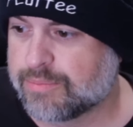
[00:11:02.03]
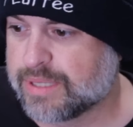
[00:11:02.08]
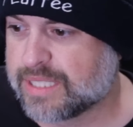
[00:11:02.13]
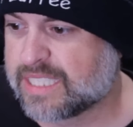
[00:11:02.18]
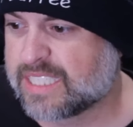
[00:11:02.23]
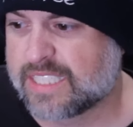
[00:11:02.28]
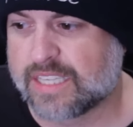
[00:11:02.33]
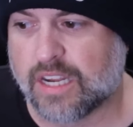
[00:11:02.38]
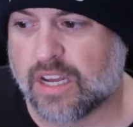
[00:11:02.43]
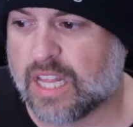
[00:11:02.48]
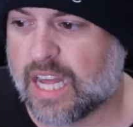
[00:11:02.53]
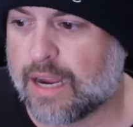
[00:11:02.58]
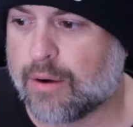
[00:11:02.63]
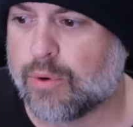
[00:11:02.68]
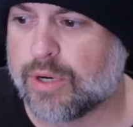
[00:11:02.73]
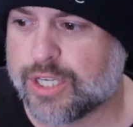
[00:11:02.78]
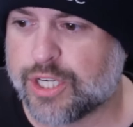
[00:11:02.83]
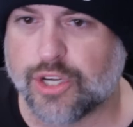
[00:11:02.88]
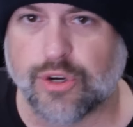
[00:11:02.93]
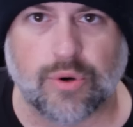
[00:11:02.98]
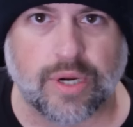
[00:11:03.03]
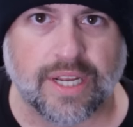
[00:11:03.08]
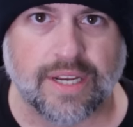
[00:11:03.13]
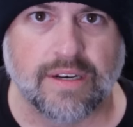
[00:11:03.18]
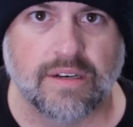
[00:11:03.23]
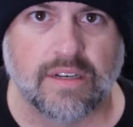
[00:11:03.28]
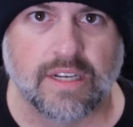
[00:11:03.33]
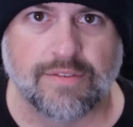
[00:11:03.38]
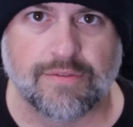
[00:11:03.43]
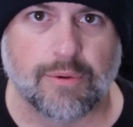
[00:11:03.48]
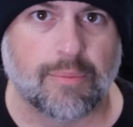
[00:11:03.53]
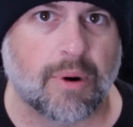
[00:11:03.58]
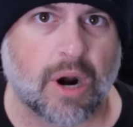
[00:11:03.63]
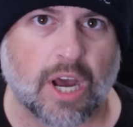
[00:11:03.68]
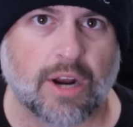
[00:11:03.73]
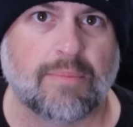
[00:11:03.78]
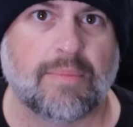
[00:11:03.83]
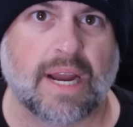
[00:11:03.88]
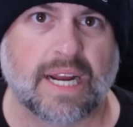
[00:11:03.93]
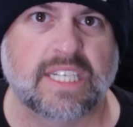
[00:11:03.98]
But still, I would do it if it
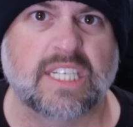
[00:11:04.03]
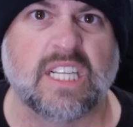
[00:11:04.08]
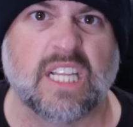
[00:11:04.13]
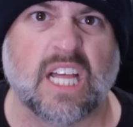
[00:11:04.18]
brought him back to